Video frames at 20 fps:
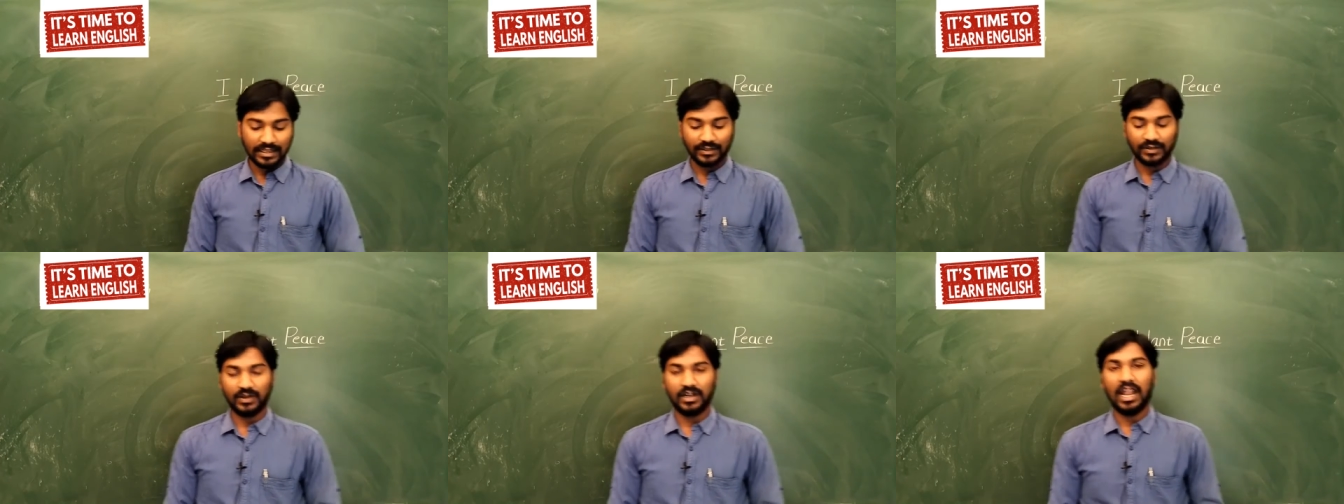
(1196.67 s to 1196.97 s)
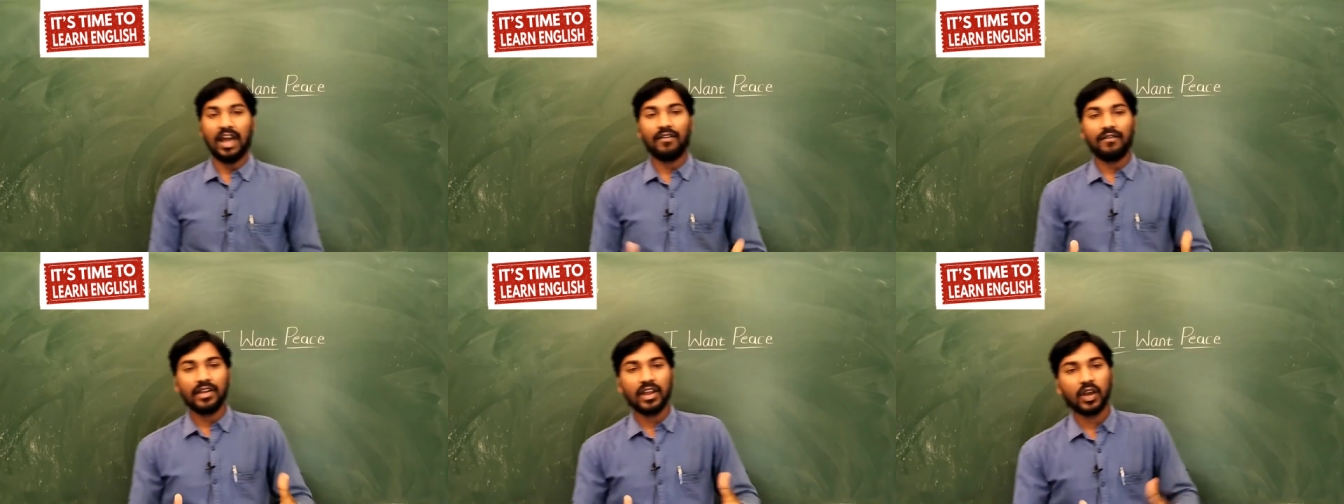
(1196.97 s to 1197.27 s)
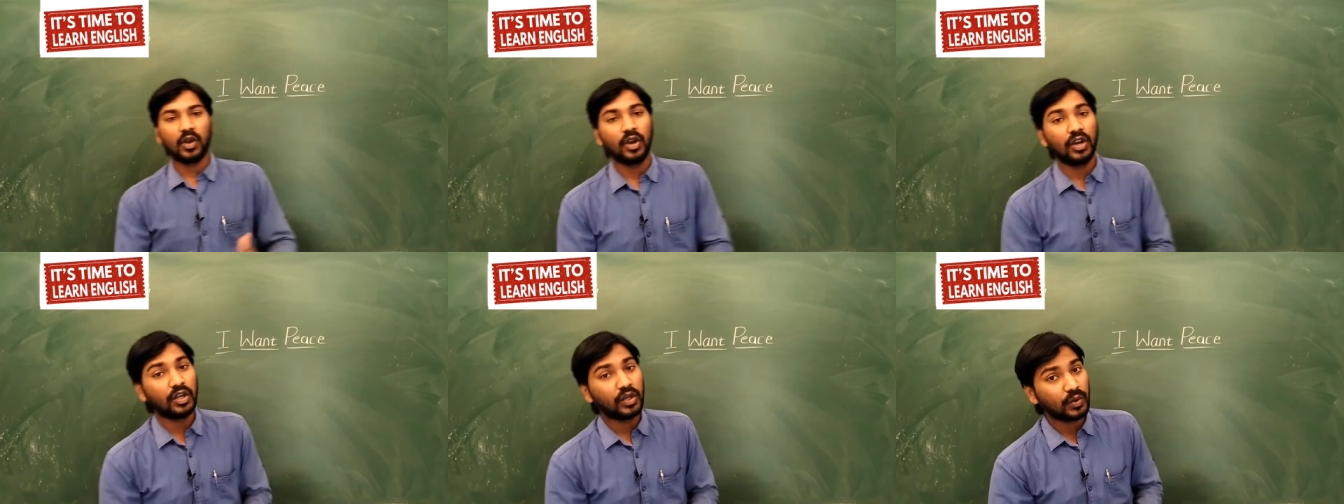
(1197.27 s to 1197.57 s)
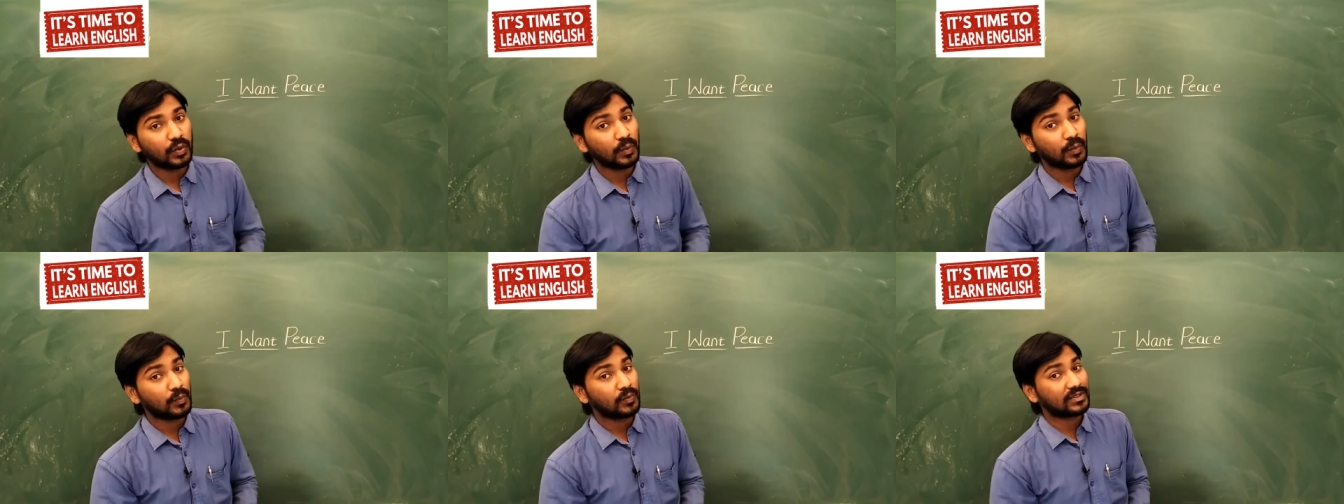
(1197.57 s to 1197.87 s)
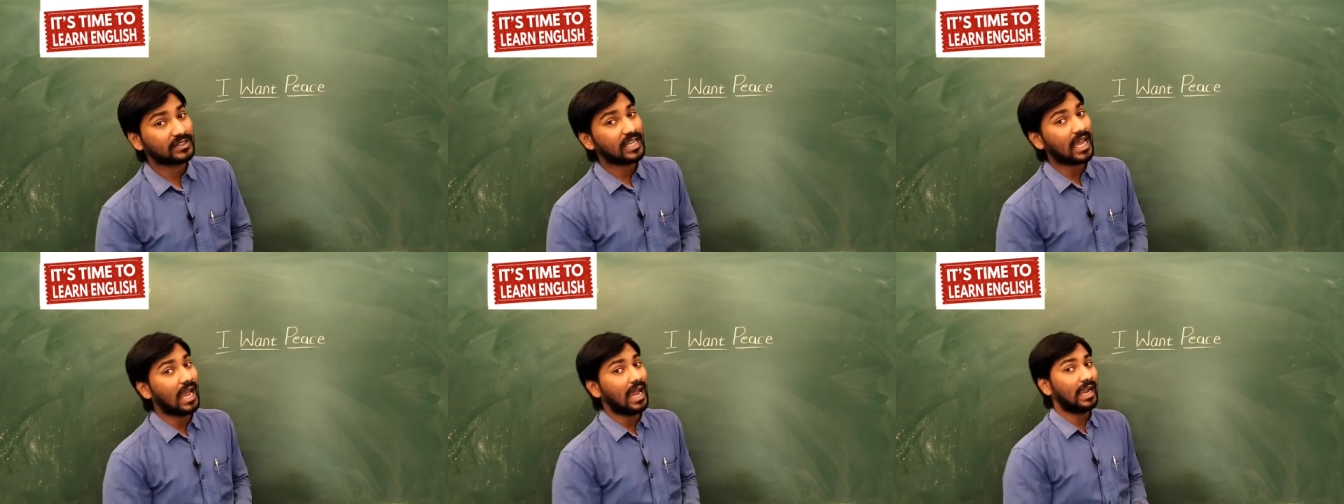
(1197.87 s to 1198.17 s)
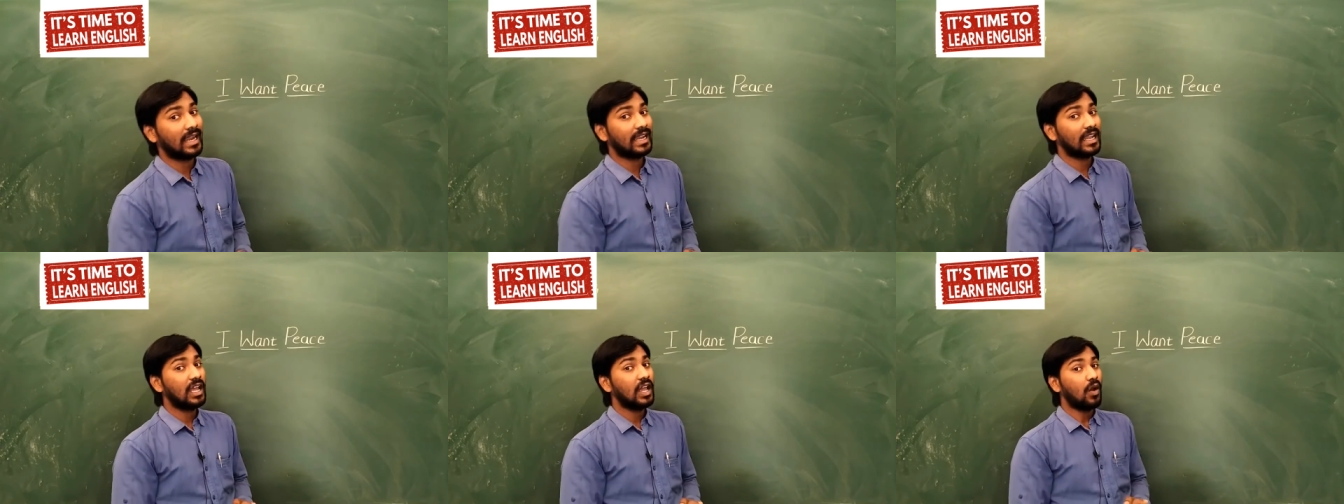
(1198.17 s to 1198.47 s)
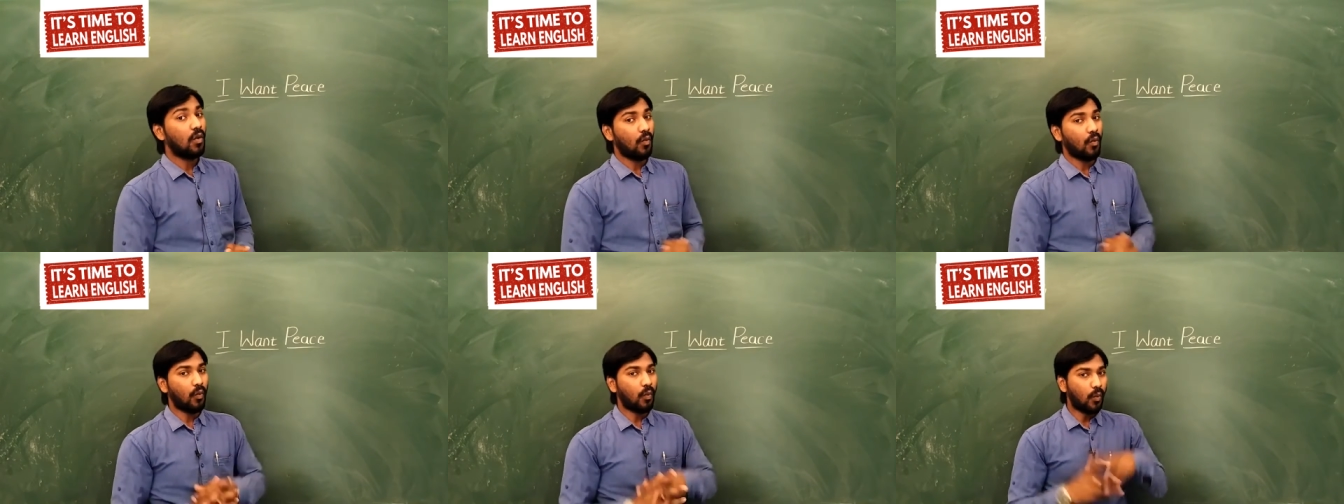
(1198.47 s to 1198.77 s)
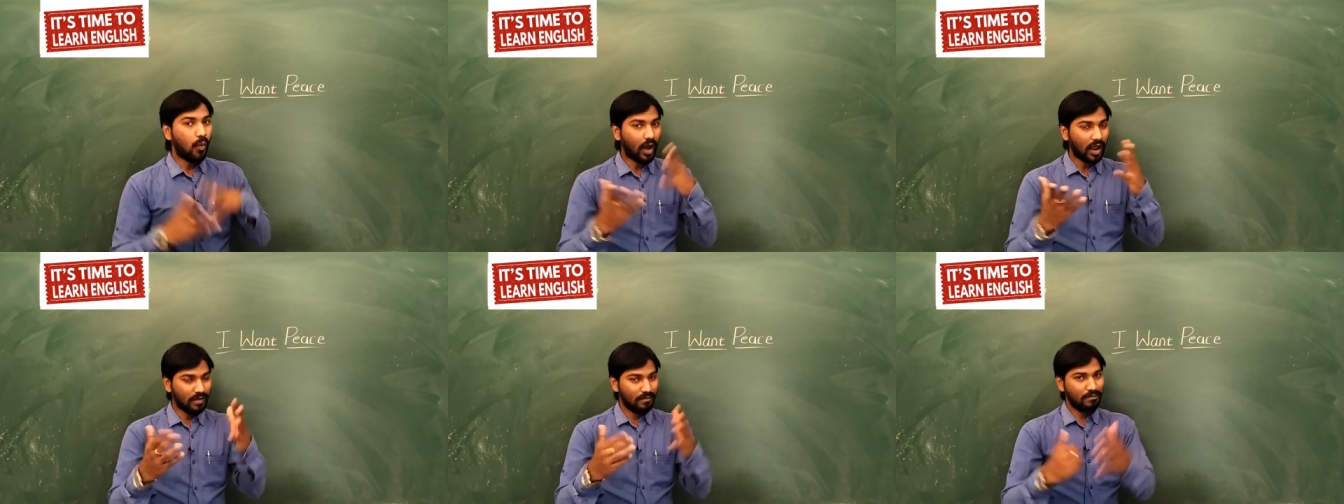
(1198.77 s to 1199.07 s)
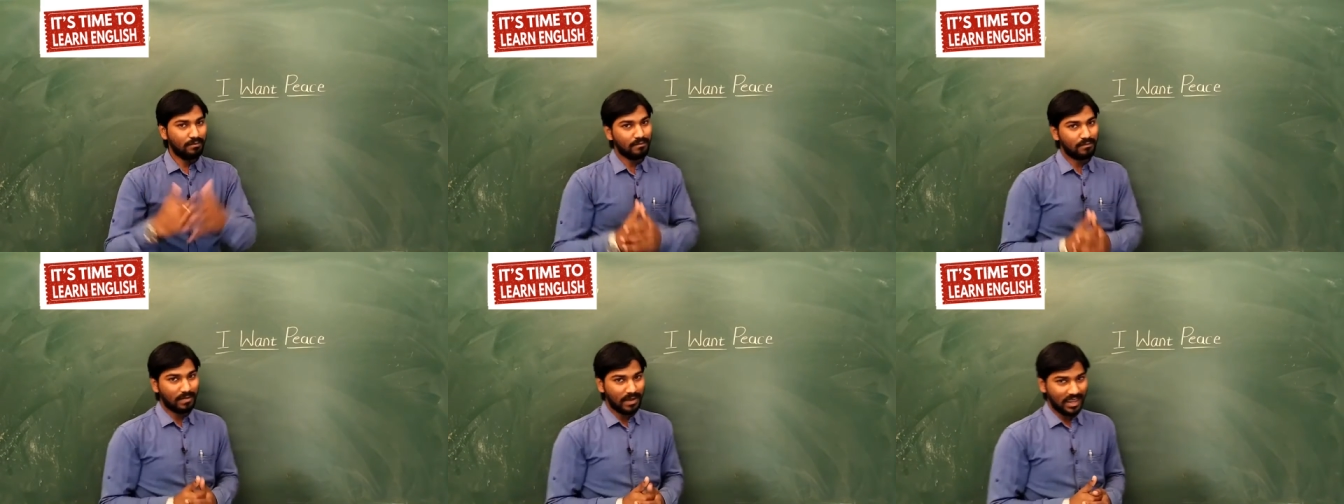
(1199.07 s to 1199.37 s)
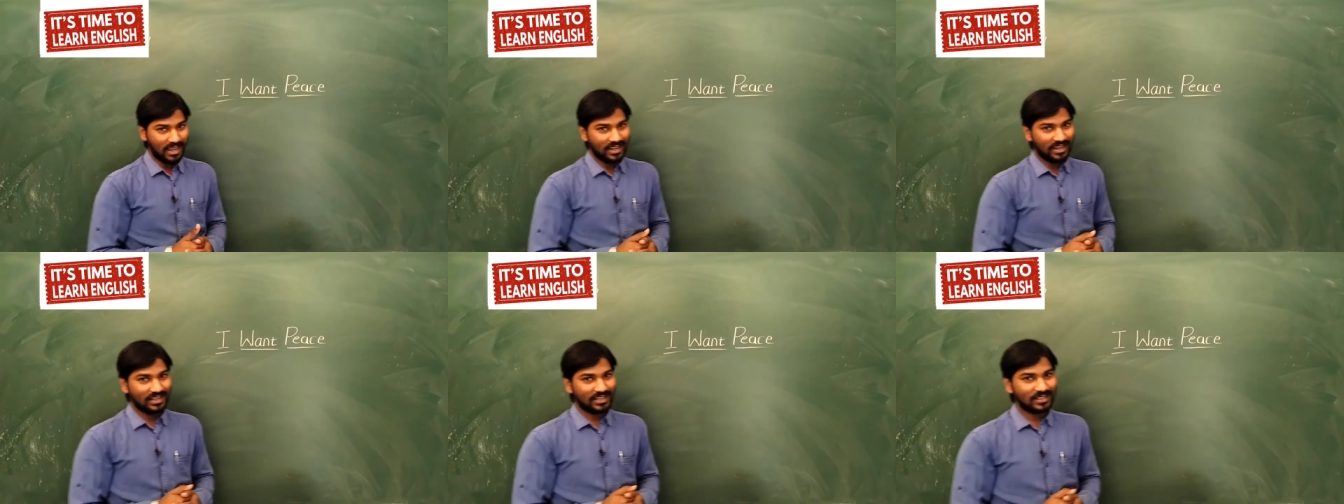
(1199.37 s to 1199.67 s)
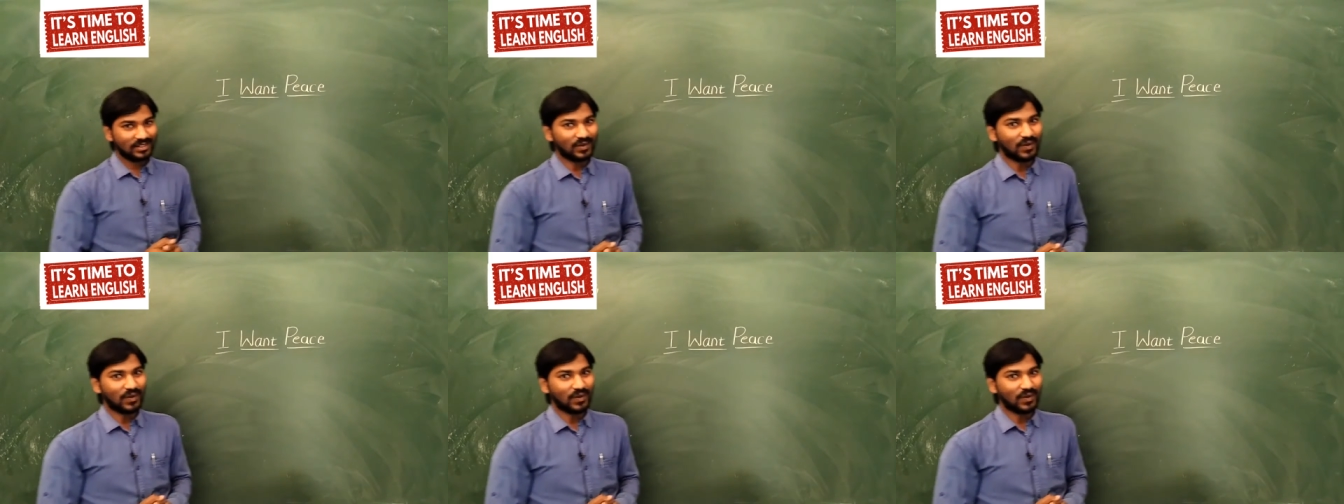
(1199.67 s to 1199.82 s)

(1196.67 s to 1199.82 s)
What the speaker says: So now we are going to start 1B.